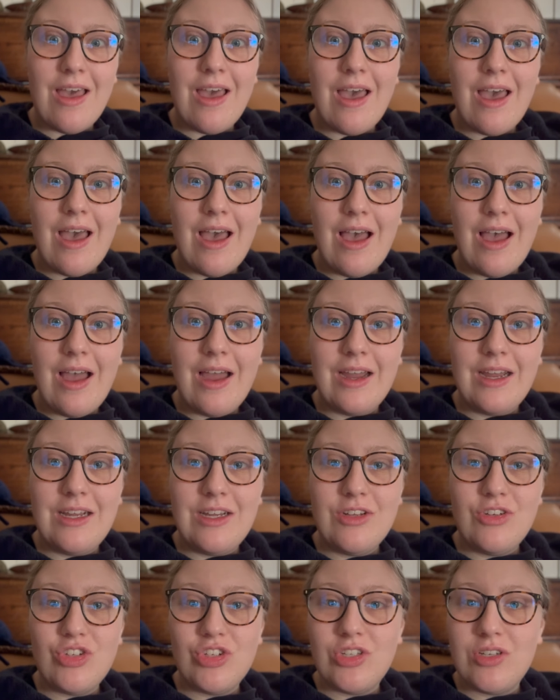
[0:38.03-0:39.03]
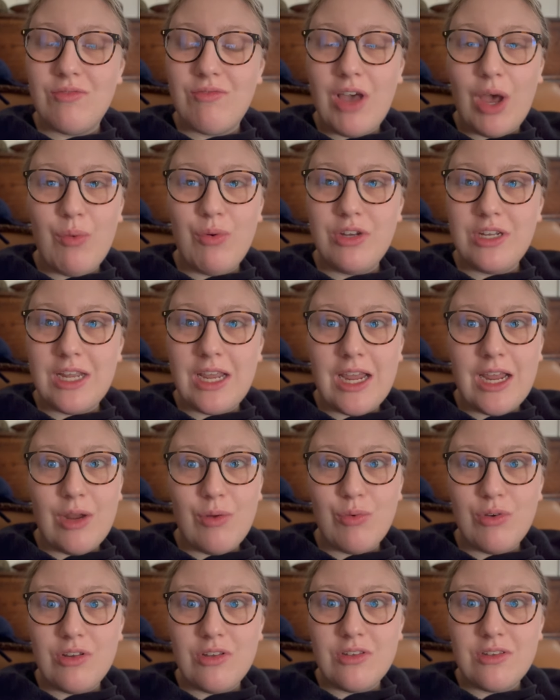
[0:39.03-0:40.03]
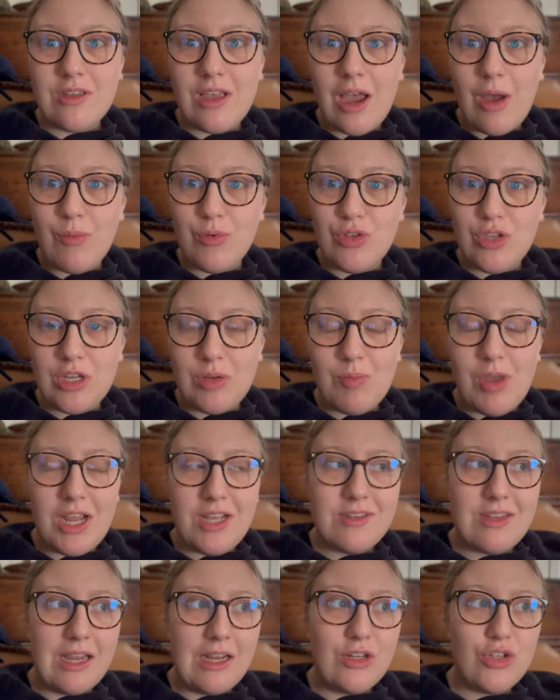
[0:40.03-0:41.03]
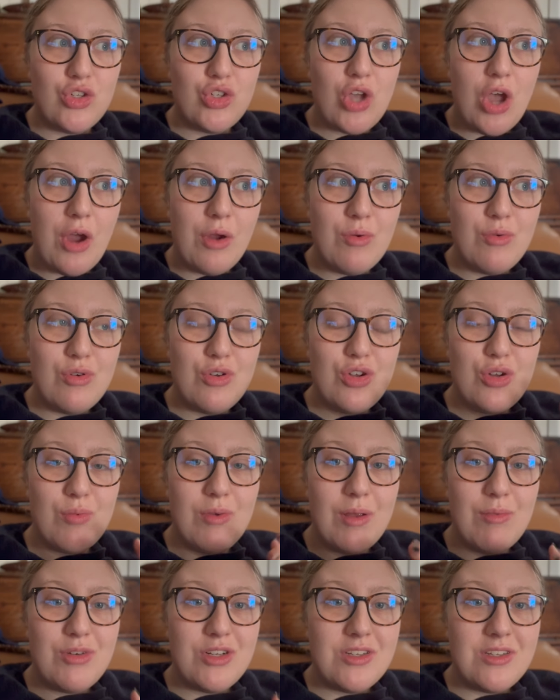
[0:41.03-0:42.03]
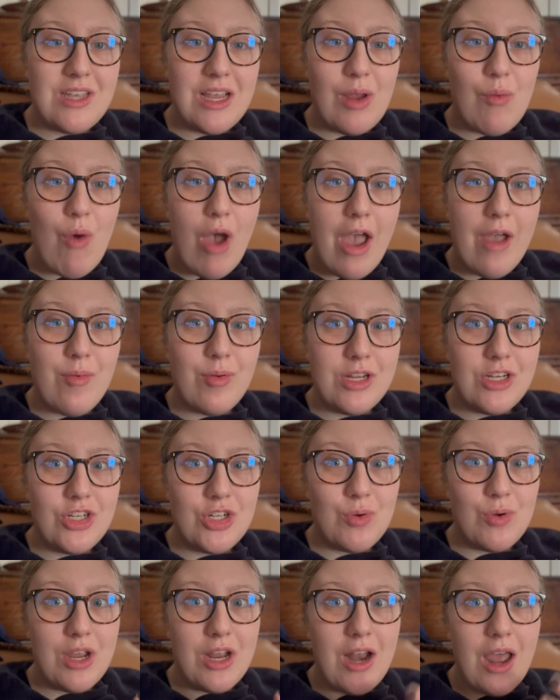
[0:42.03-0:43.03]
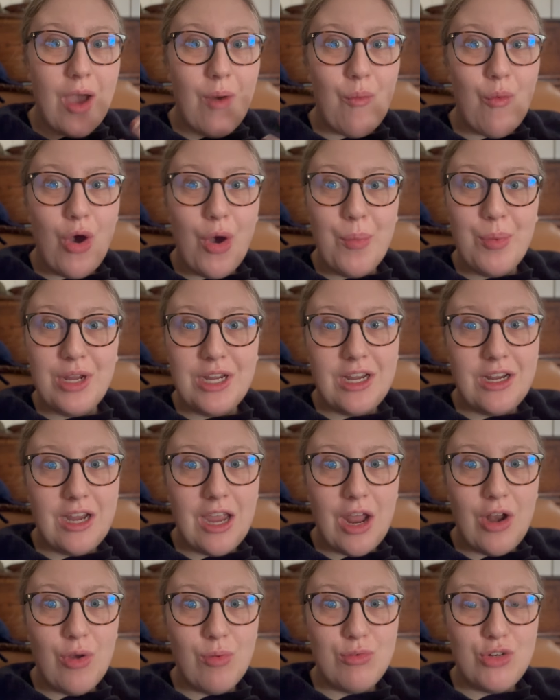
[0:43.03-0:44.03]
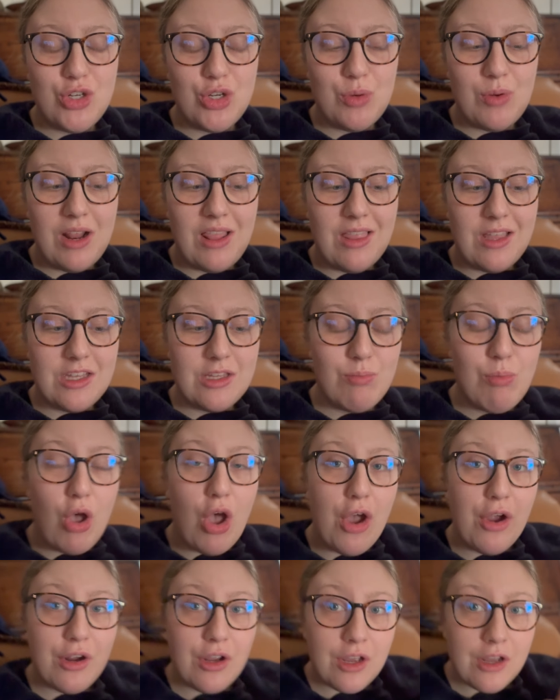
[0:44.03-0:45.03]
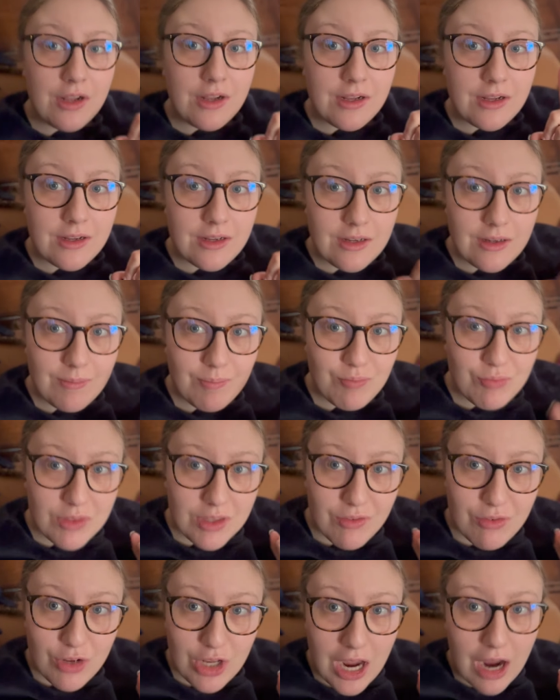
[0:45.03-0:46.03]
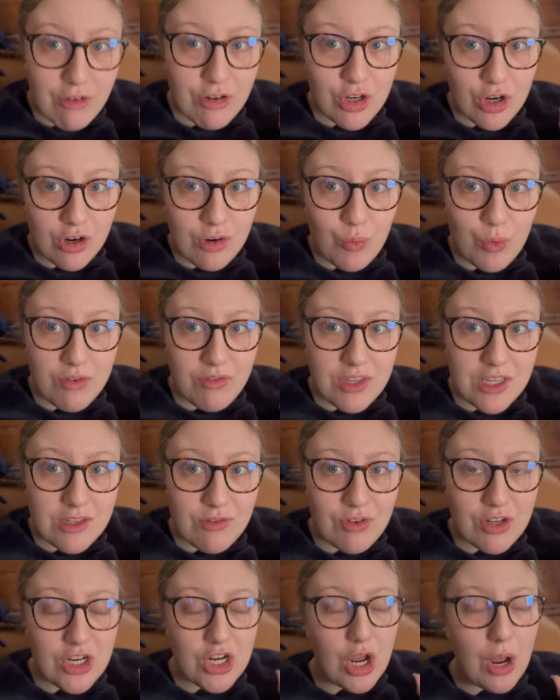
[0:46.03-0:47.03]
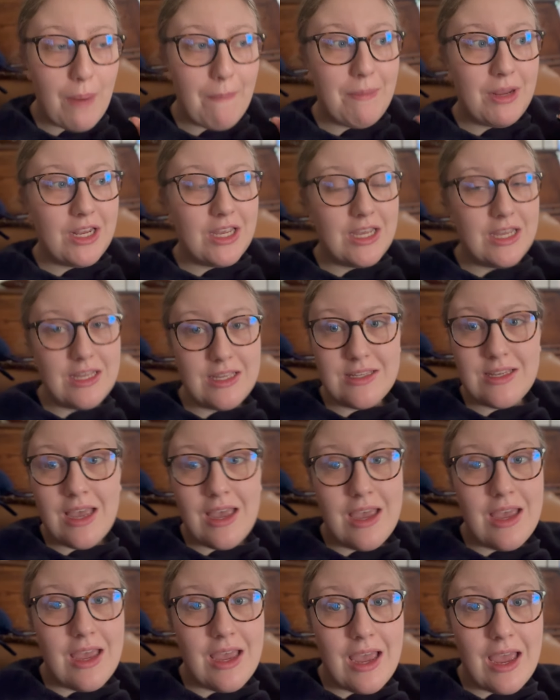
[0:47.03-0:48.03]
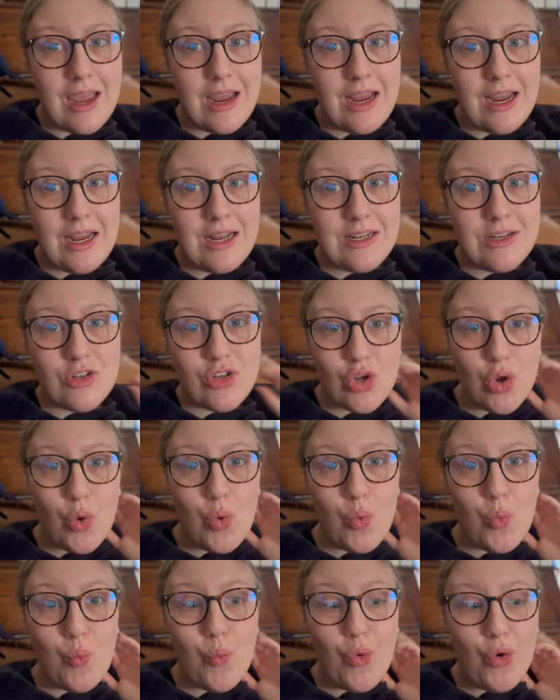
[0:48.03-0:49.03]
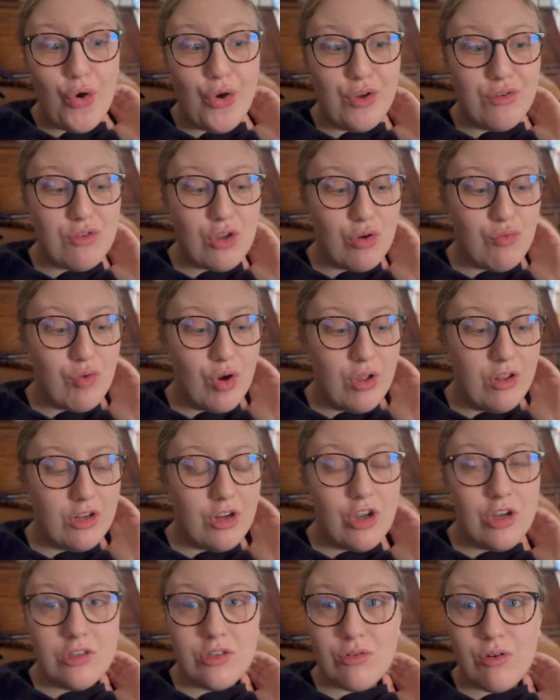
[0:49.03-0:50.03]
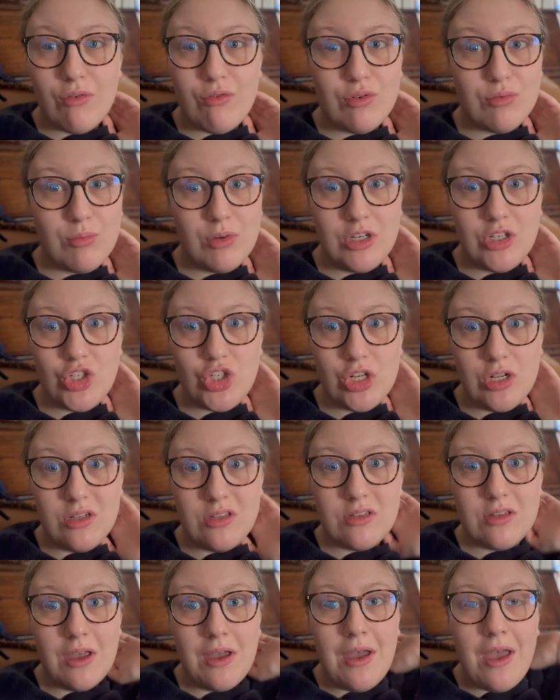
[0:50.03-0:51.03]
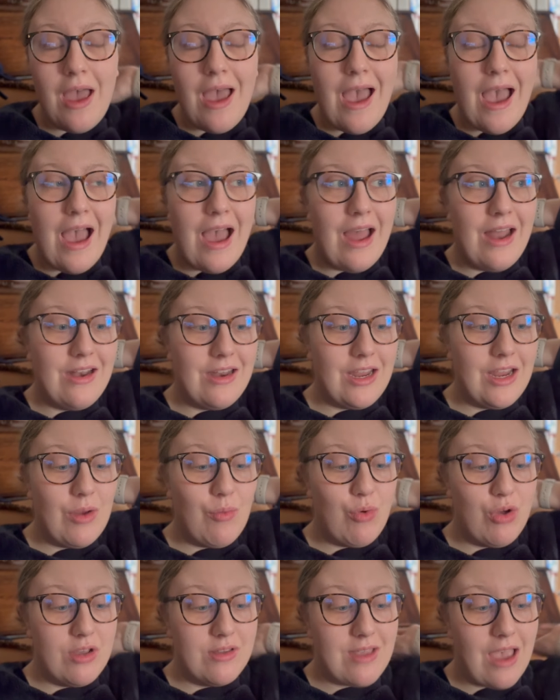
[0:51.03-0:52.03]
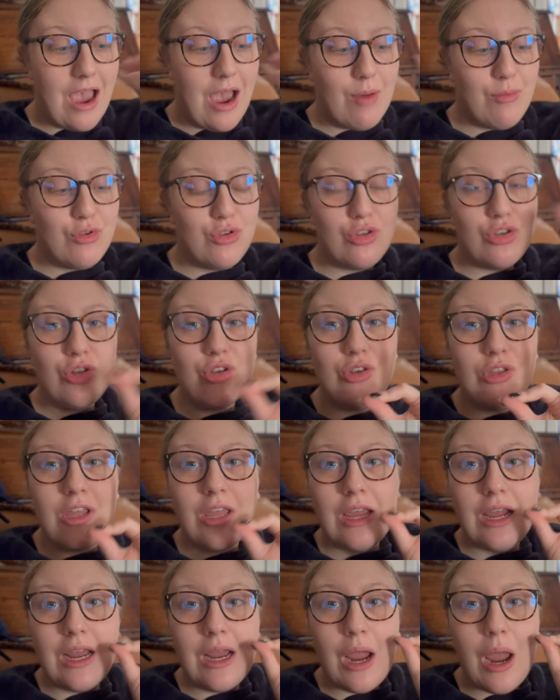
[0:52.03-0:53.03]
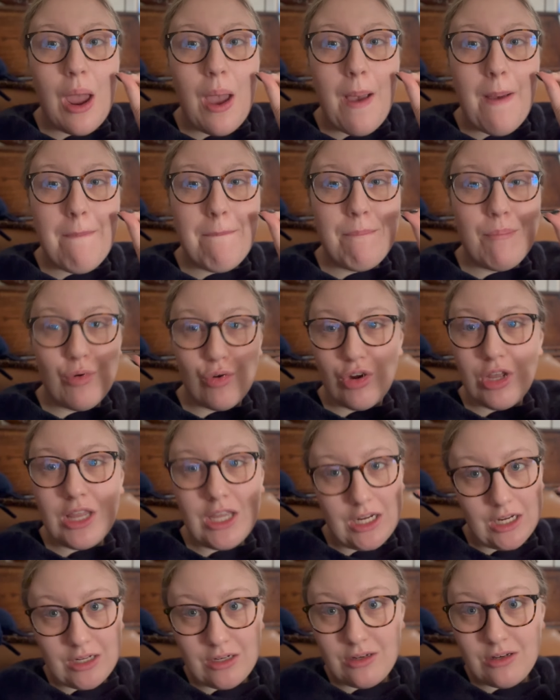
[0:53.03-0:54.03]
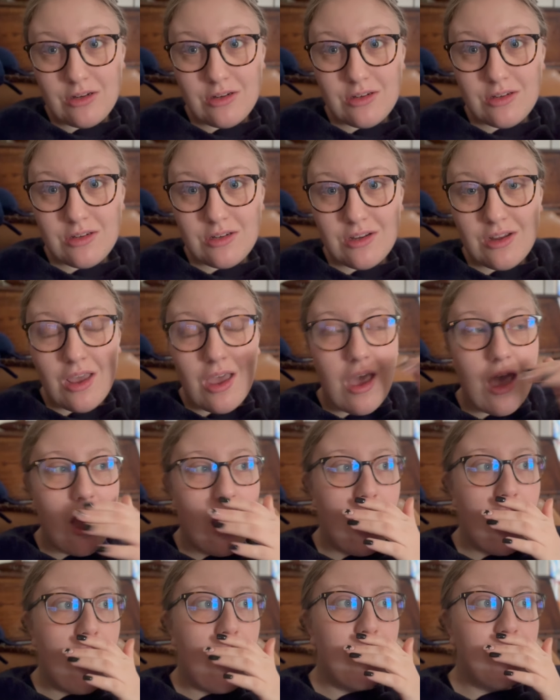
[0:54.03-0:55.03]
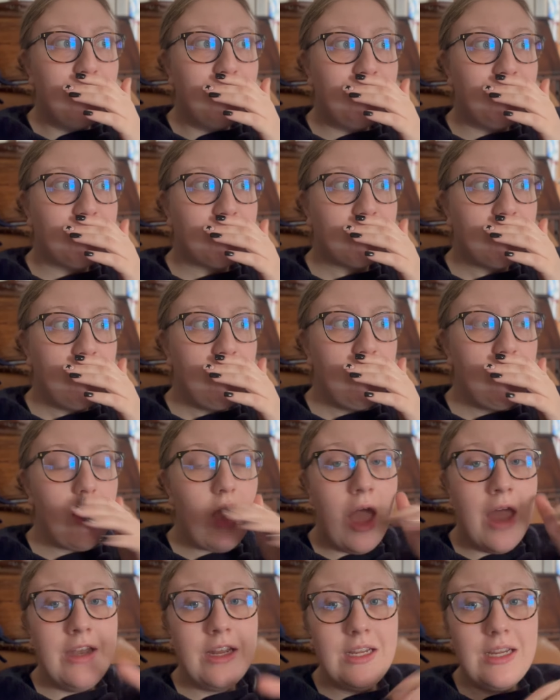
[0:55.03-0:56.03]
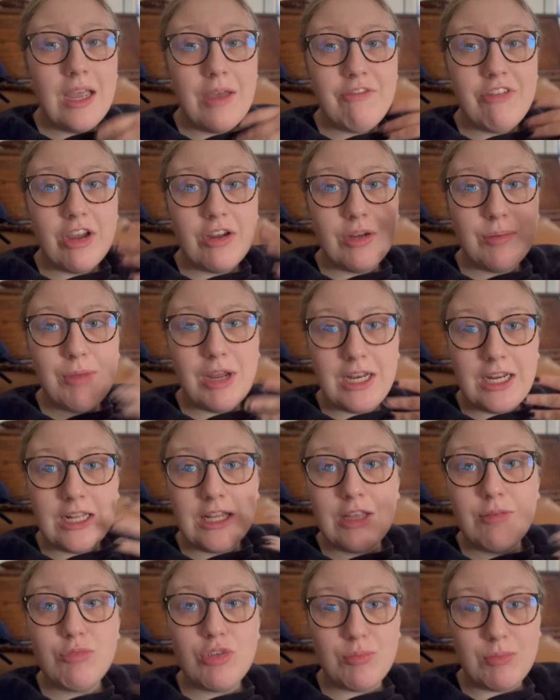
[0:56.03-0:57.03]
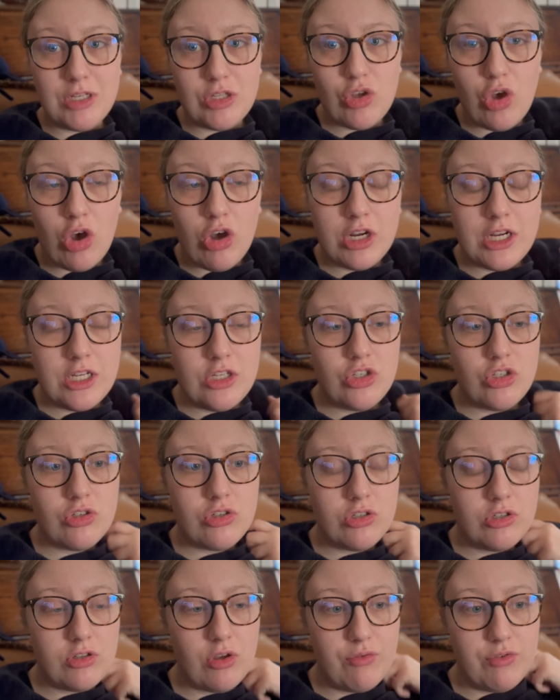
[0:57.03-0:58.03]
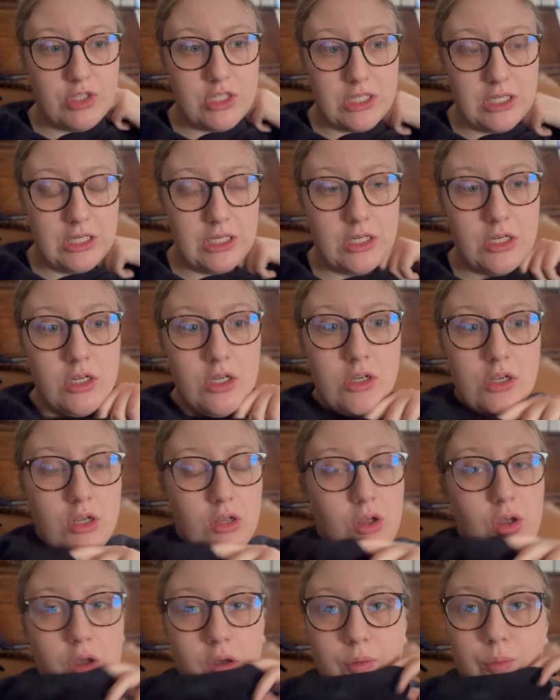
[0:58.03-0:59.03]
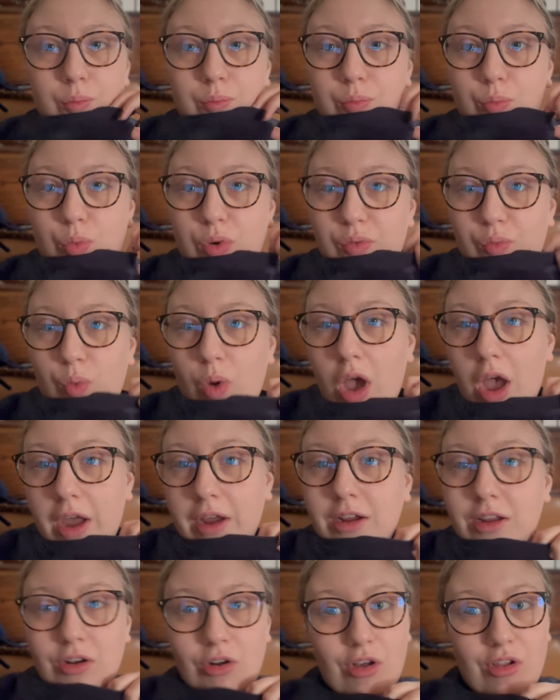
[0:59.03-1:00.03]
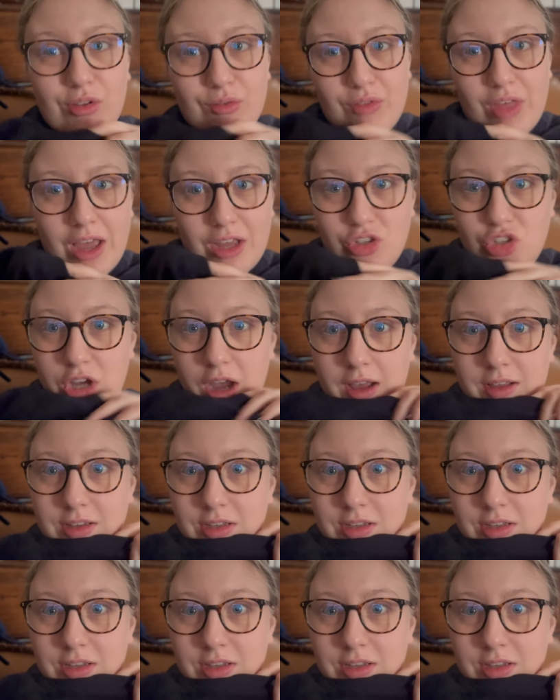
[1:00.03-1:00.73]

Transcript: I just devoured it. It was absolutely amazing. So to be able to see what I've been doing and what I've been getting up to in this book, carry on with this video because it was a roller coaster of emotions and it was absolutely brilliant. I didn't get very many clips of me talking just because obviously with work and all of that jazz,